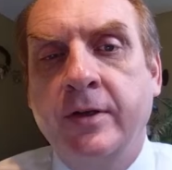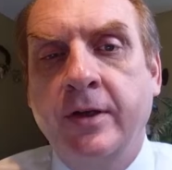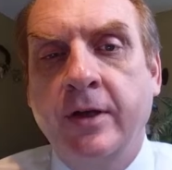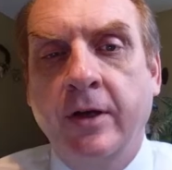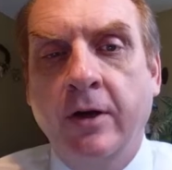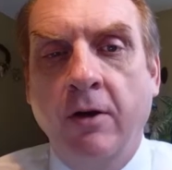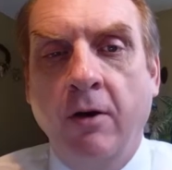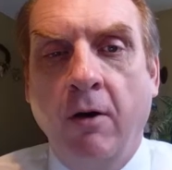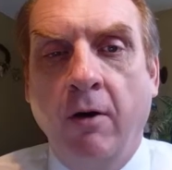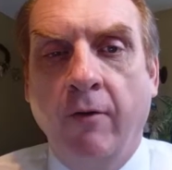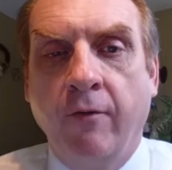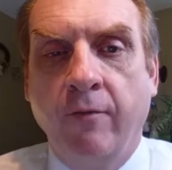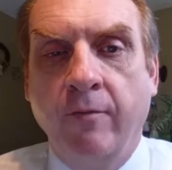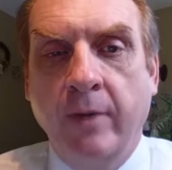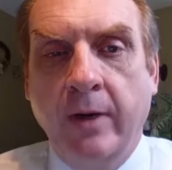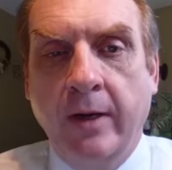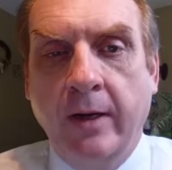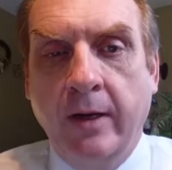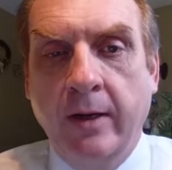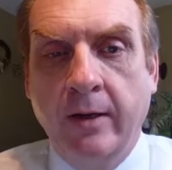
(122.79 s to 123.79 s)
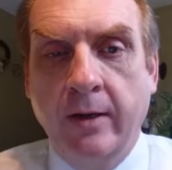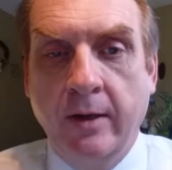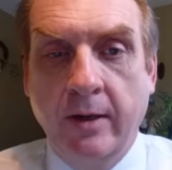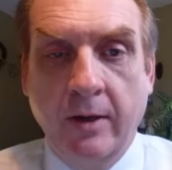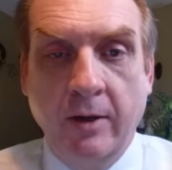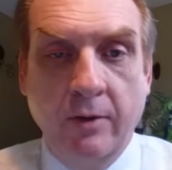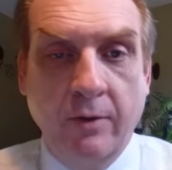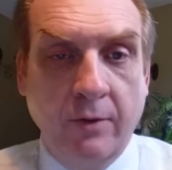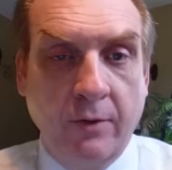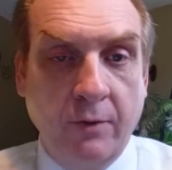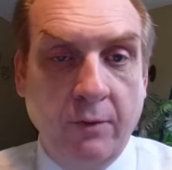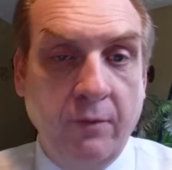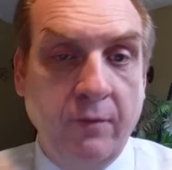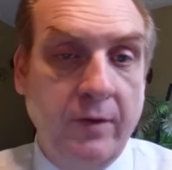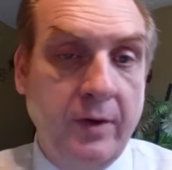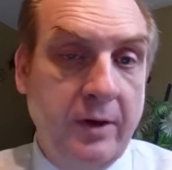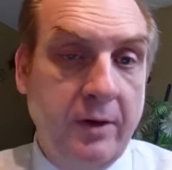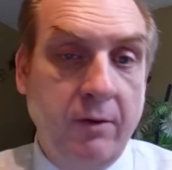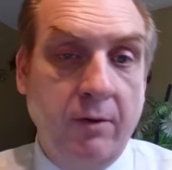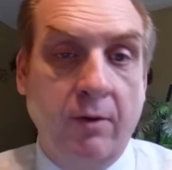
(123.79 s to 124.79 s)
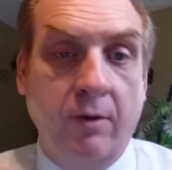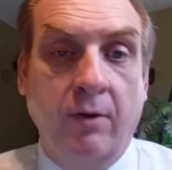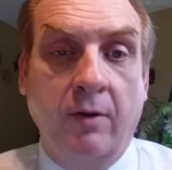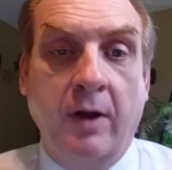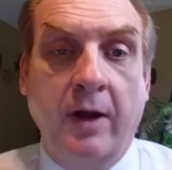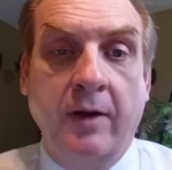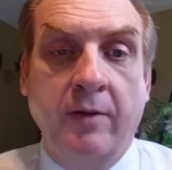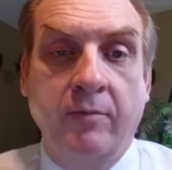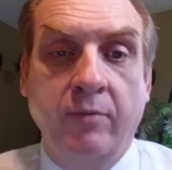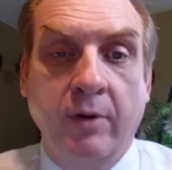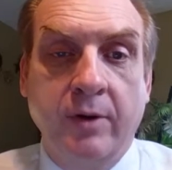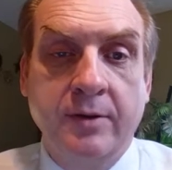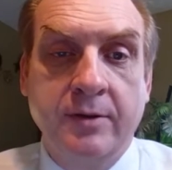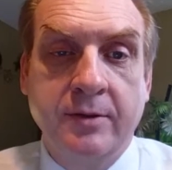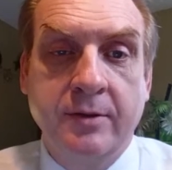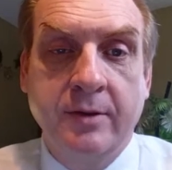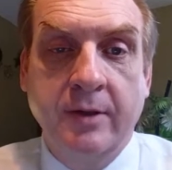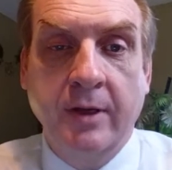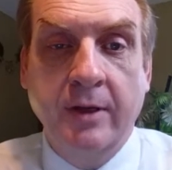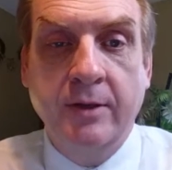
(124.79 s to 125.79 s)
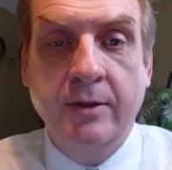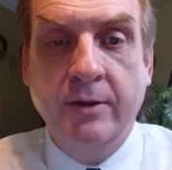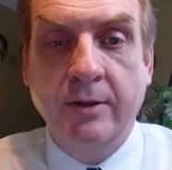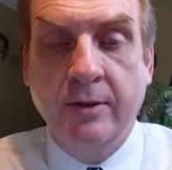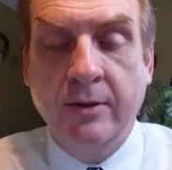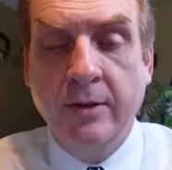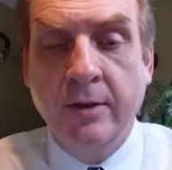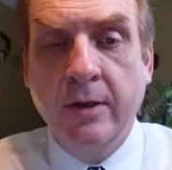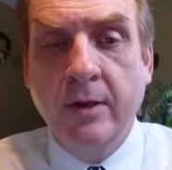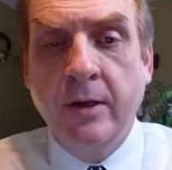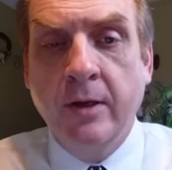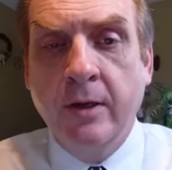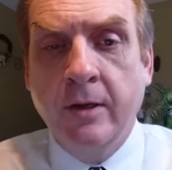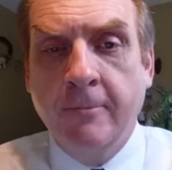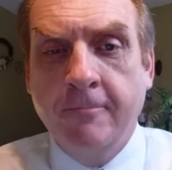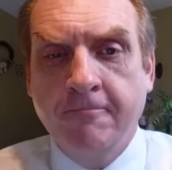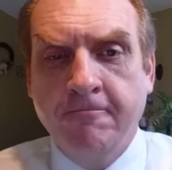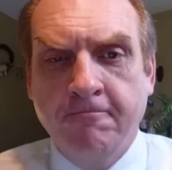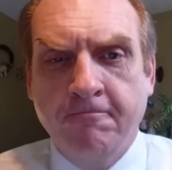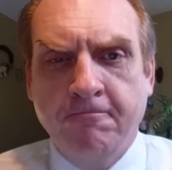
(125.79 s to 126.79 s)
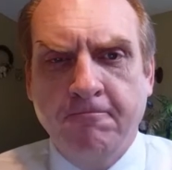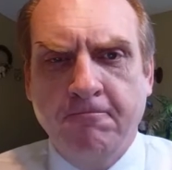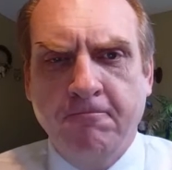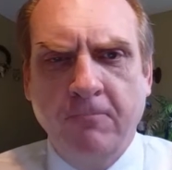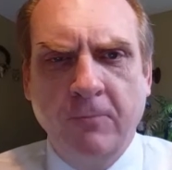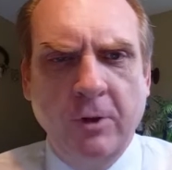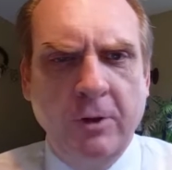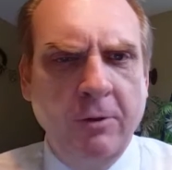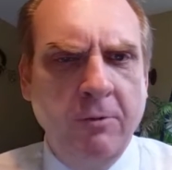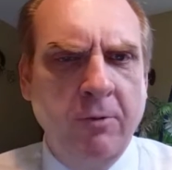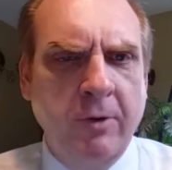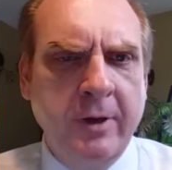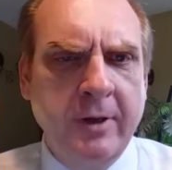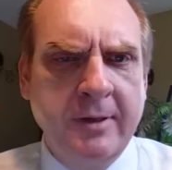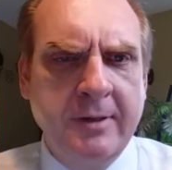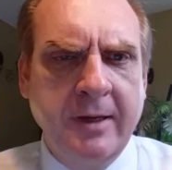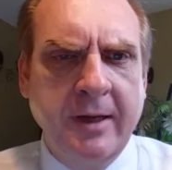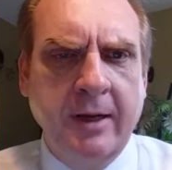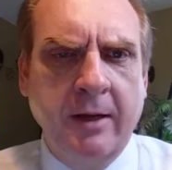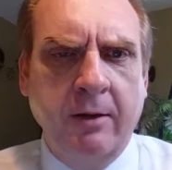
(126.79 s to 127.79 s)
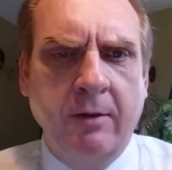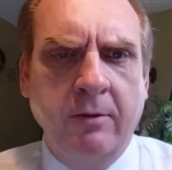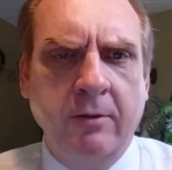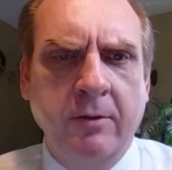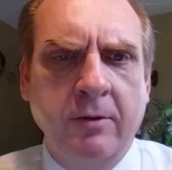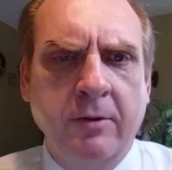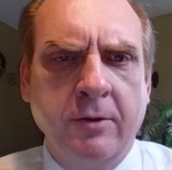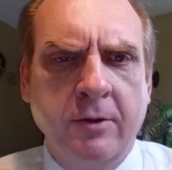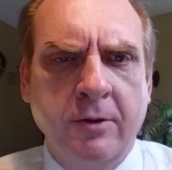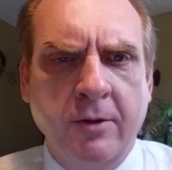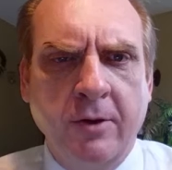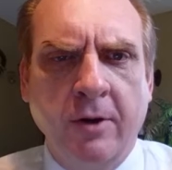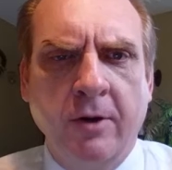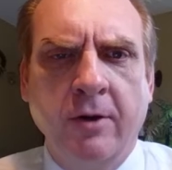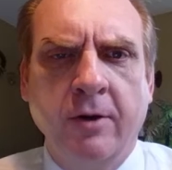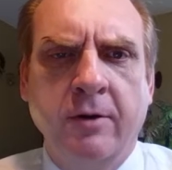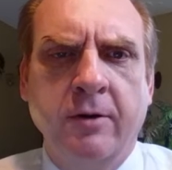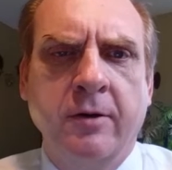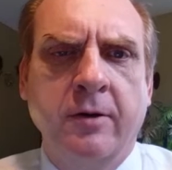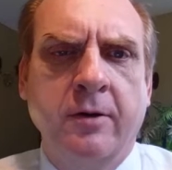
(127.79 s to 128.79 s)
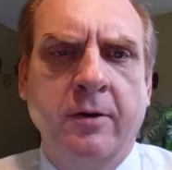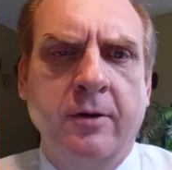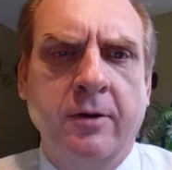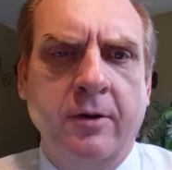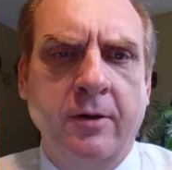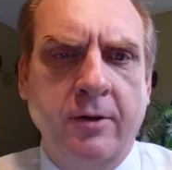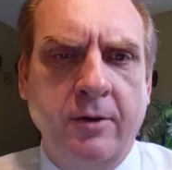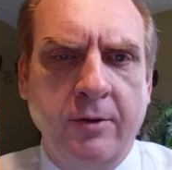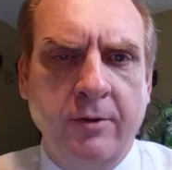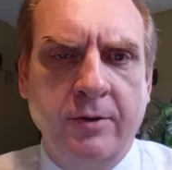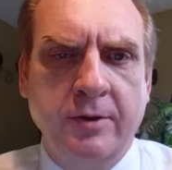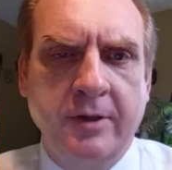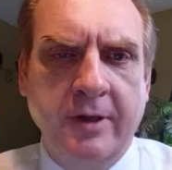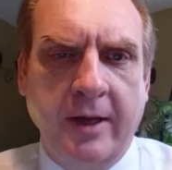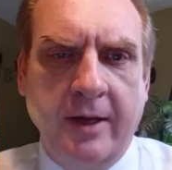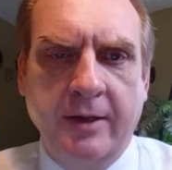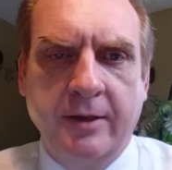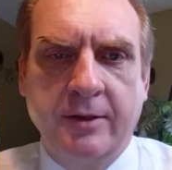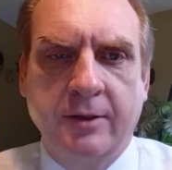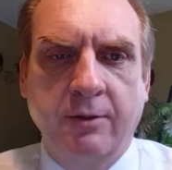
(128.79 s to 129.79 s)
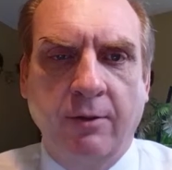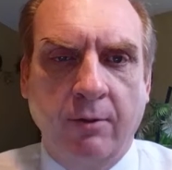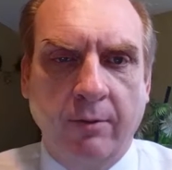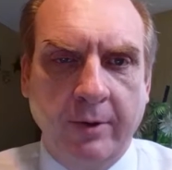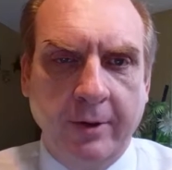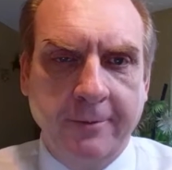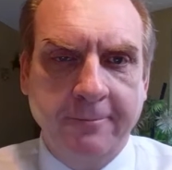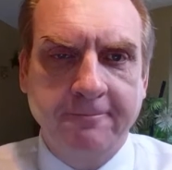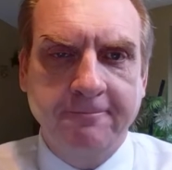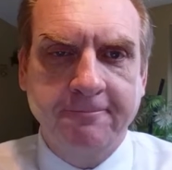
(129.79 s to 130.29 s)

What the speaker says: kickoff meeting, either through video or a live presentation, you want to tell your use case story.